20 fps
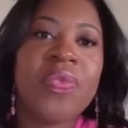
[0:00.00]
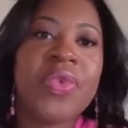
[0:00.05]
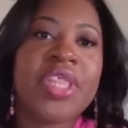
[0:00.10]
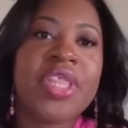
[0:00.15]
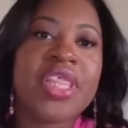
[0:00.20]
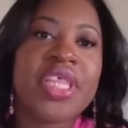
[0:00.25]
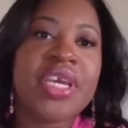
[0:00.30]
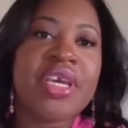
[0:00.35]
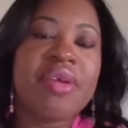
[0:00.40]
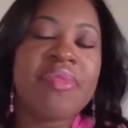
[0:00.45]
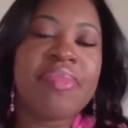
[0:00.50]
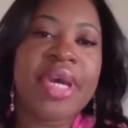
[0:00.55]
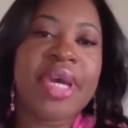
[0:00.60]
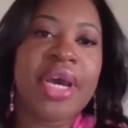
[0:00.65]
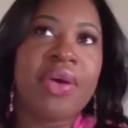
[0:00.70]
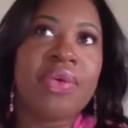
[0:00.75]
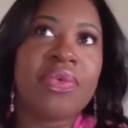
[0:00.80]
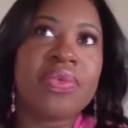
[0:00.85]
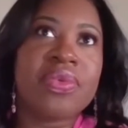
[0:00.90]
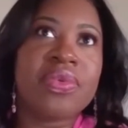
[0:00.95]
we think
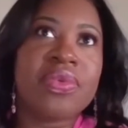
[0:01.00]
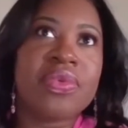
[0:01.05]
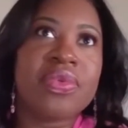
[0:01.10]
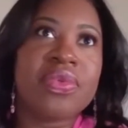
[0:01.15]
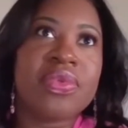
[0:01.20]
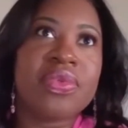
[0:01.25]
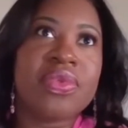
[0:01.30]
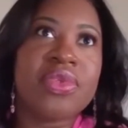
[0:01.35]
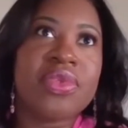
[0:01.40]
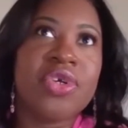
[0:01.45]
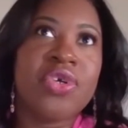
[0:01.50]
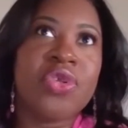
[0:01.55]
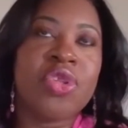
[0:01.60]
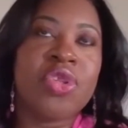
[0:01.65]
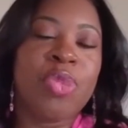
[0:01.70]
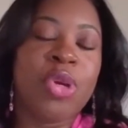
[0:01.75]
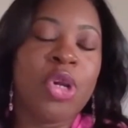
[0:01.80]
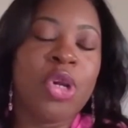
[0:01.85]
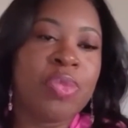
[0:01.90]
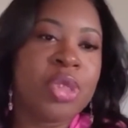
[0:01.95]
about who
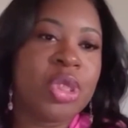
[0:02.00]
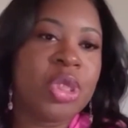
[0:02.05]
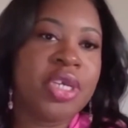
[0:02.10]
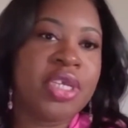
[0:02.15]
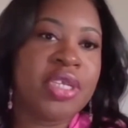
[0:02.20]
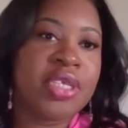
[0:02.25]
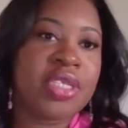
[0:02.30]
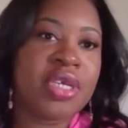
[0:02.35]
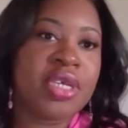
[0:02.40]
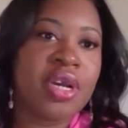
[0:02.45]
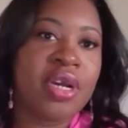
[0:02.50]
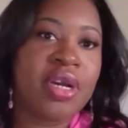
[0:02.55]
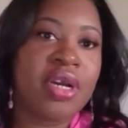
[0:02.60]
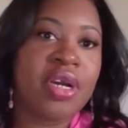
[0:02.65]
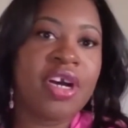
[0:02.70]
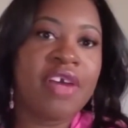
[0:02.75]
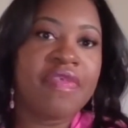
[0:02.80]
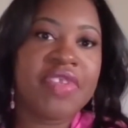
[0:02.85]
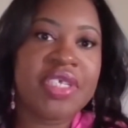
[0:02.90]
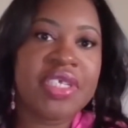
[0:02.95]
the perpetrators are,
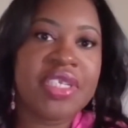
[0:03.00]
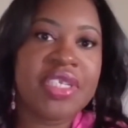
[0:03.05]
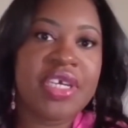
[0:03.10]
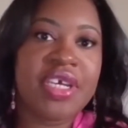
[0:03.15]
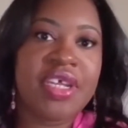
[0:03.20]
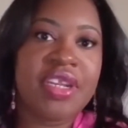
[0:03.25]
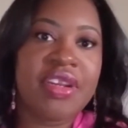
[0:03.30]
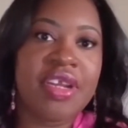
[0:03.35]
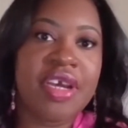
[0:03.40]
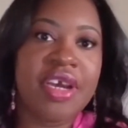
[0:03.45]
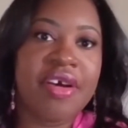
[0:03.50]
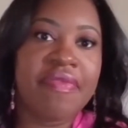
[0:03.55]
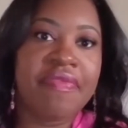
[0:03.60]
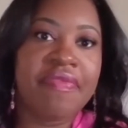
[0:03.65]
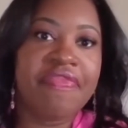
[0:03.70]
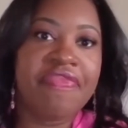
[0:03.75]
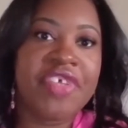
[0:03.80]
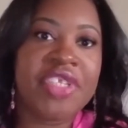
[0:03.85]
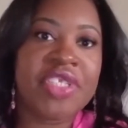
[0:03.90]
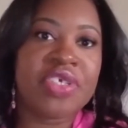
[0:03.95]
often
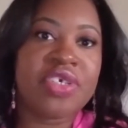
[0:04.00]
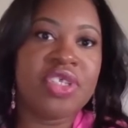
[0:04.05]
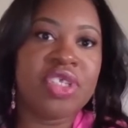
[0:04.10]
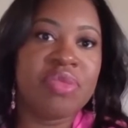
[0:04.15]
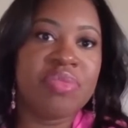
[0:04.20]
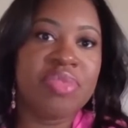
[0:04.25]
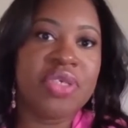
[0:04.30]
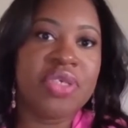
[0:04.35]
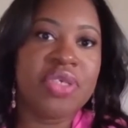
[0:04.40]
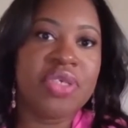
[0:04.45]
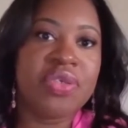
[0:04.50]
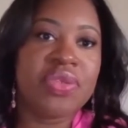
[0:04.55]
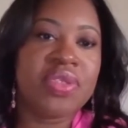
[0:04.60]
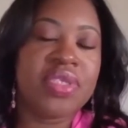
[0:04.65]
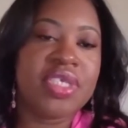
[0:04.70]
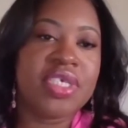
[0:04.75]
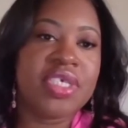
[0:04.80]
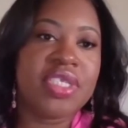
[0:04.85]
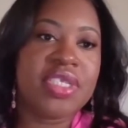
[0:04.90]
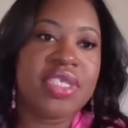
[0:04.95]
in physical abuse,
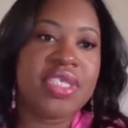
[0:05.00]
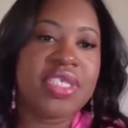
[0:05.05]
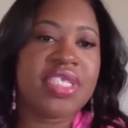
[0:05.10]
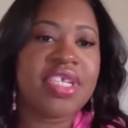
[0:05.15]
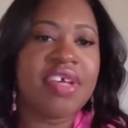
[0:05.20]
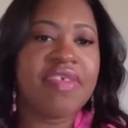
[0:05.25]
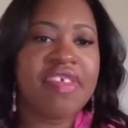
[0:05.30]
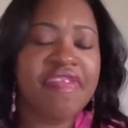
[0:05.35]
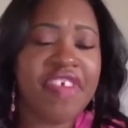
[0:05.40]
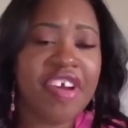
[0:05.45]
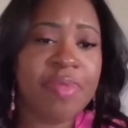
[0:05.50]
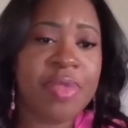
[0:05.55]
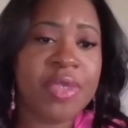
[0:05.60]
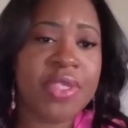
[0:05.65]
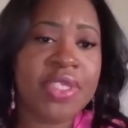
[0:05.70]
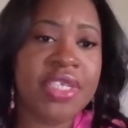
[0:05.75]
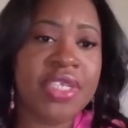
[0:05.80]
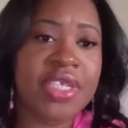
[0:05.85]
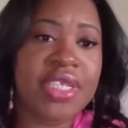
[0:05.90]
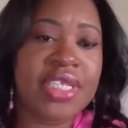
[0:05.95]
it's 75%
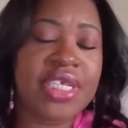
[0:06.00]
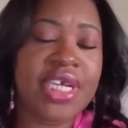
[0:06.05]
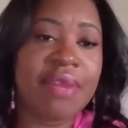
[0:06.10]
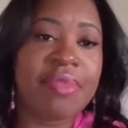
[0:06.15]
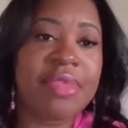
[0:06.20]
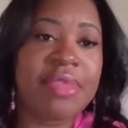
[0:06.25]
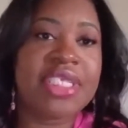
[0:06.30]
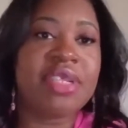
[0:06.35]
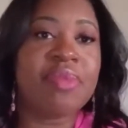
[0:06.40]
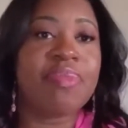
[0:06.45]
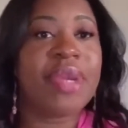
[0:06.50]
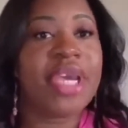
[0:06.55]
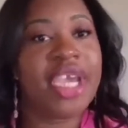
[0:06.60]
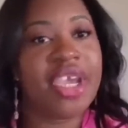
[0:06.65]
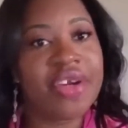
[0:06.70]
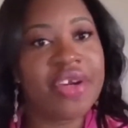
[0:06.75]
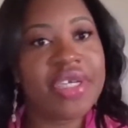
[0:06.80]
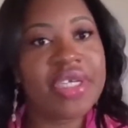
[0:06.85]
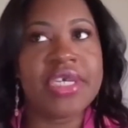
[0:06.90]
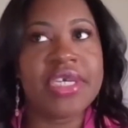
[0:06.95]
of the time it's the
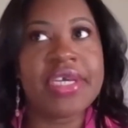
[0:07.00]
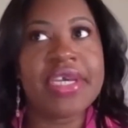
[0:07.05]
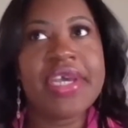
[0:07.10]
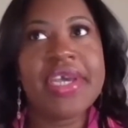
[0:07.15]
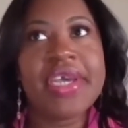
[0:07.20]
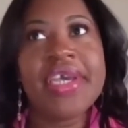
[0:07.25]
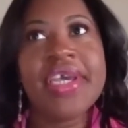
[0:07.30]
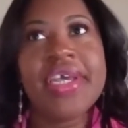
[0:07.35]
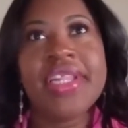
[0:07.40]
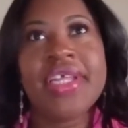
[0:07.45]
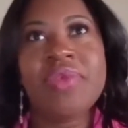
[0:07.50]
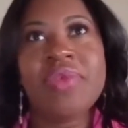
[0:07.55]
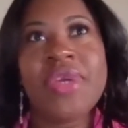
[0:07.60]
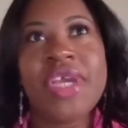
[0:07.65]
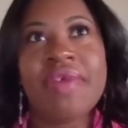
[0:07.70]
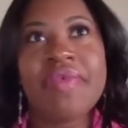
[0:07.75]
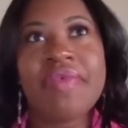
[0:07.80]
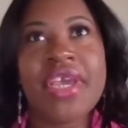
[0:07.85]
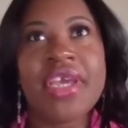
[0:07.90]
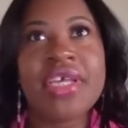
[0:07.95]
parent. And then we
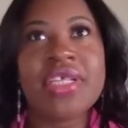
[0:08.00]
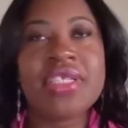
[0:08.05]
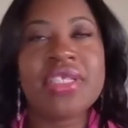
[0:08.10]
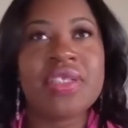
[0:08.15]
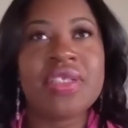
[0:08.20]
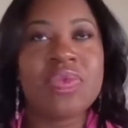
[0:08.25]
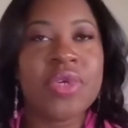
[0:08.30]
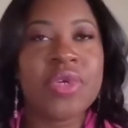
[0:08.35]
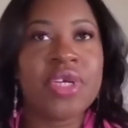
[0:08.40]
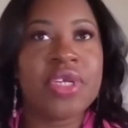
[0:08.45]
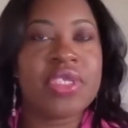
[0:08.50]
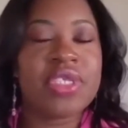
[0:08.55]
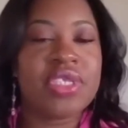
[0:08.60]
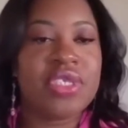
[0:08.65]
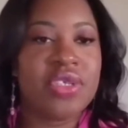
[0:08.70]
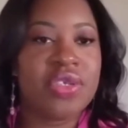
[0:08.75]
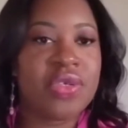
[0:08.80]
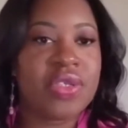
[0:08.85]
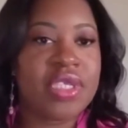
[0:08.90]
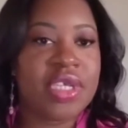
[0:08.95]
have cases where it's, you
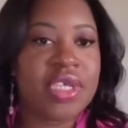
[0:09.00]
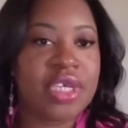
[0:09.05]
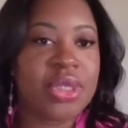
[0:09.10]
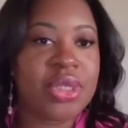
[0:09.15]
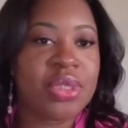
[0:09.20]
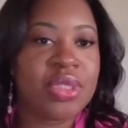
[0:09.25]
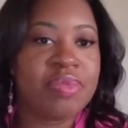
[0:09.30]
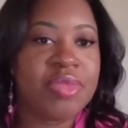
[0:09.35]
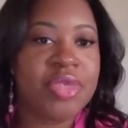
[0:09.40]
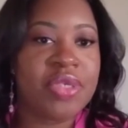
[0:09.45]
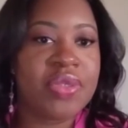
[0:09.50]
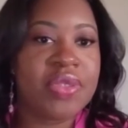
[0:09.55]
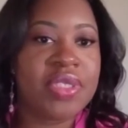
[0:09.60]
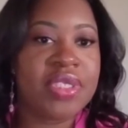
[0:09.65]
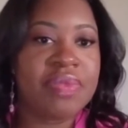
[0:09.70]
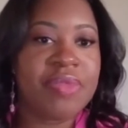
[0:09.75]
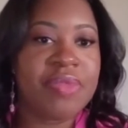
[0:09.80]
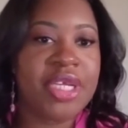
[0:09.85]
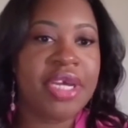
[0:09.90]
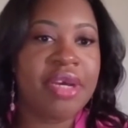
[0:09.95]
know, sexual abuse
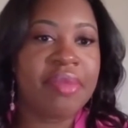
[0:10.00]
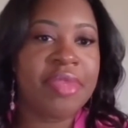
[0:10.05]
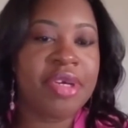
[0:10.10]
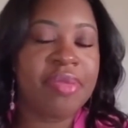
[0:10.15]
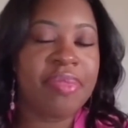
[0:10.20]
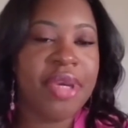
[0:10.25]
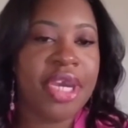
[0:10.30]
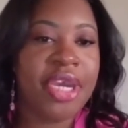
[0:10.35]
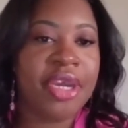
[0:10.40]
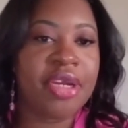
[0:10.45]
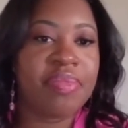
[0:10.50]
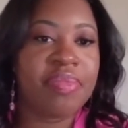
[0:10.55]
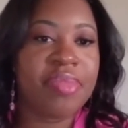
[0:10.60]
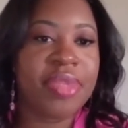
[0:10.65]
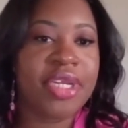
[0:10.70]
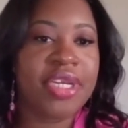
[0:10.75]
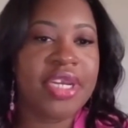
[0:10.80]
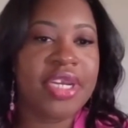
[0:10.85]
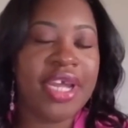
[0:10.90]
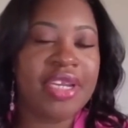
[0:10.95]
may not be a parent,
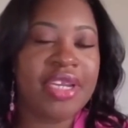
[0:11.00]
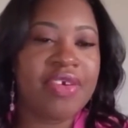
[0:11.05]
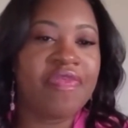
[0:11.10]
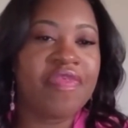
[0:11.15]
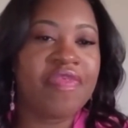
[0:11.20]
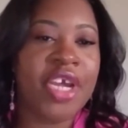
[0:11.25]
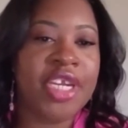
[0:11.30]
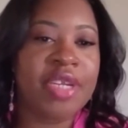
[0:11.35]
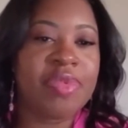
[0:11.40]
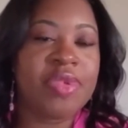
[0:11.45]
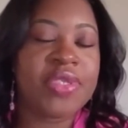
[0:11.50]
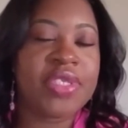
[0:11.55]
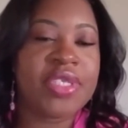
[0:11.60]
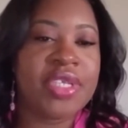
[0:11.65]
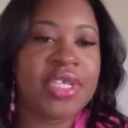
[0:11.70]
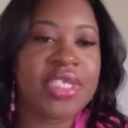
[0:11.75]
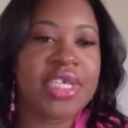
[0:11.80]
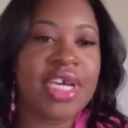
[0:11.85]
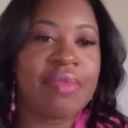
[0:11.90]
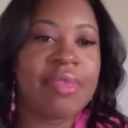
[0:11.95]
but 90% of
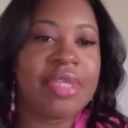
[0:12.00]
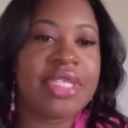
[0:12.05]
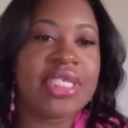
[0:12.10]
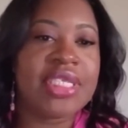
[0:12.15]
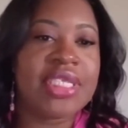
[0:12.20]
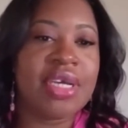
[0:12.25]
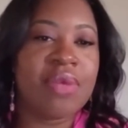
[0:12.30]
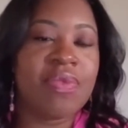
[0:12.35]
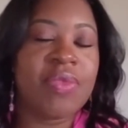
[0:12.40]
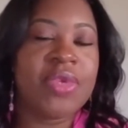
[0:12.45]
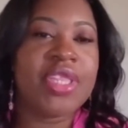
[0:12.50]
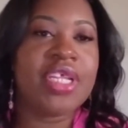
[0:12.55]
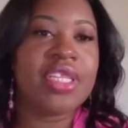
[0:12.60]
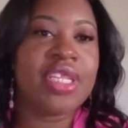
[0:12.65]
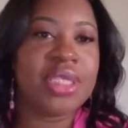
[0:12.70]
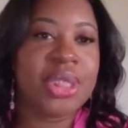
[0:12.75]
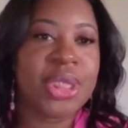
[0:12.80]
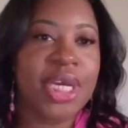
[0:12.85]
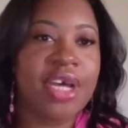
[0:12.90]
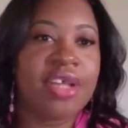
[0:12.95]
the time it's someone that
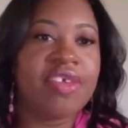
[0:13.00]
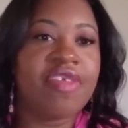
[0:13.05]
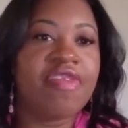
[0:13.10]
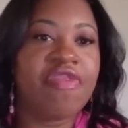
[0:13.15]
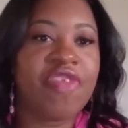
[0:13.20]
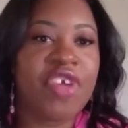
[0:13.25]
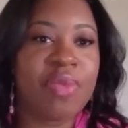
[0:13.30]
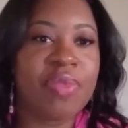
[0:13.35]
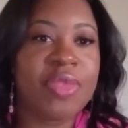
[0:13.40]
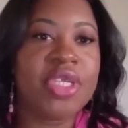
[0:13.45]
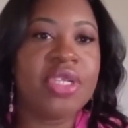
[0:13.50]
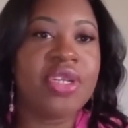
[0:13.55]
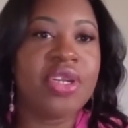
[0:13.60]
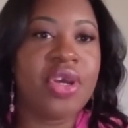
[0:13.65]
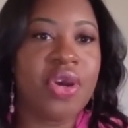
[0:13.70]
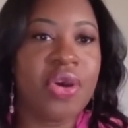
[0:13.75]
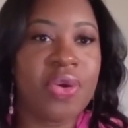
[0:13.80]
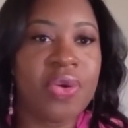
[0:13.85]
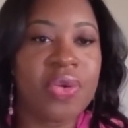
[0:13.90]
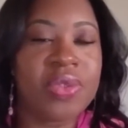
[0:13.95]
the child or family
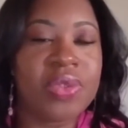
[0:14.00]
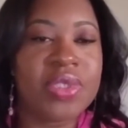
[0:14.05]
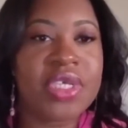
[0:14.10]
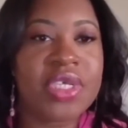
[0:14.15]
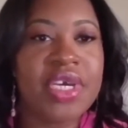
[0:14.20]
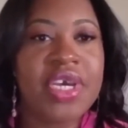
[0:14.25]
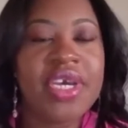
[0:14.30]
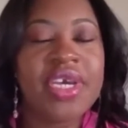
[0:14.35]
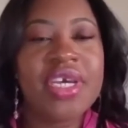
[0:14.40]
knows.